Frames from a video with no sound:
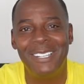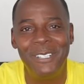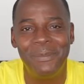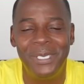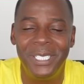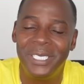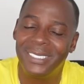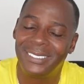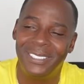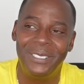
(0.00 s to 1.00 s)
every month.
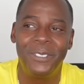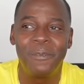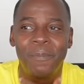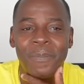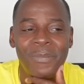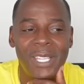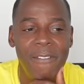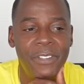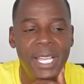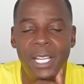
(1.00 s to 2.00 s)
So I
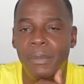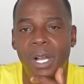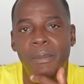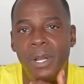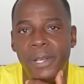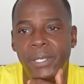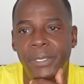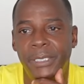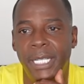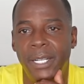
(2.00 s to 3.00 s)
feel like I'm, I'm already
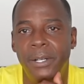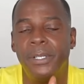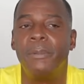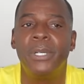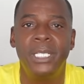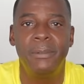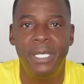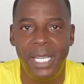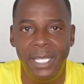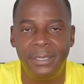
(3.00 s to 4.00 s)
retired. I'm really
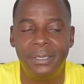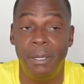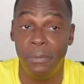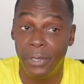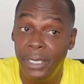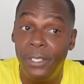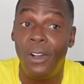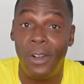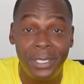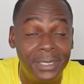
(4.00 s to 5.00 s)
relaxed. I'm really
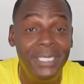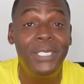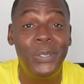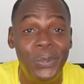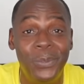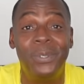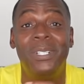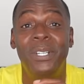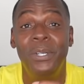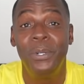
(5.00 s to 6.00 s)
honestly doing
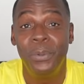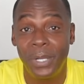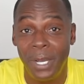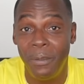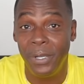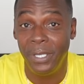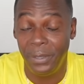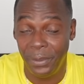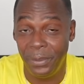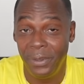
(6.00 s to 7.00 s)
what I want to
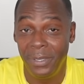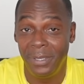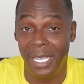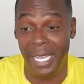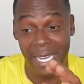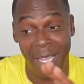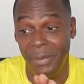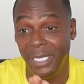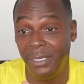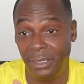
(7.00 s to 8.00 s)
do. I
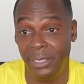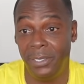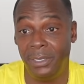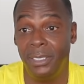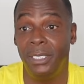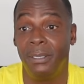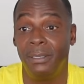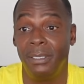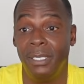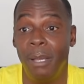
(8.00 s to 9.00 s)
mean, seriously,
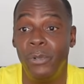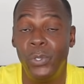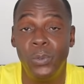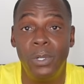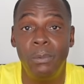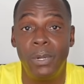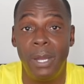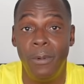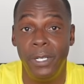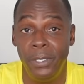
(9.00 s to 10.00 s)
I'm doing what I
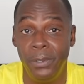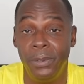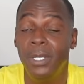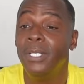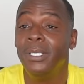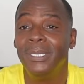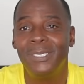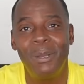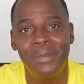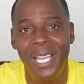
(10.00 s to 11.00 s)
want to do.
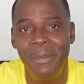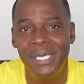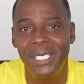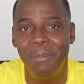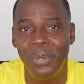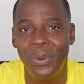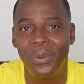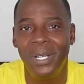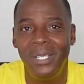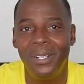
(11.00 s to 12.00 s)
Sometimes is it
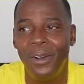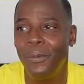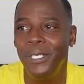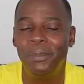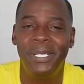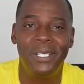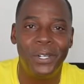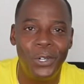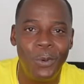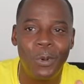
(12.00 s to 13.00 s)
boring always being
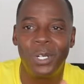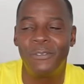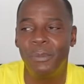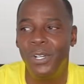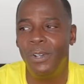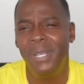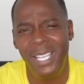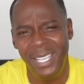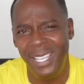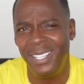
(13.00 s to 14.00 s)
home, working from home?
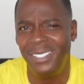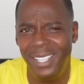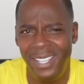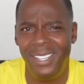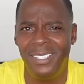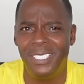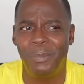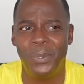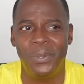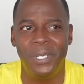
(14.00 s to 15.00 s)
Heck yeah, it gets
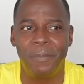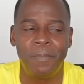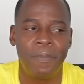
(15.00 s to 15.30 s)
boring.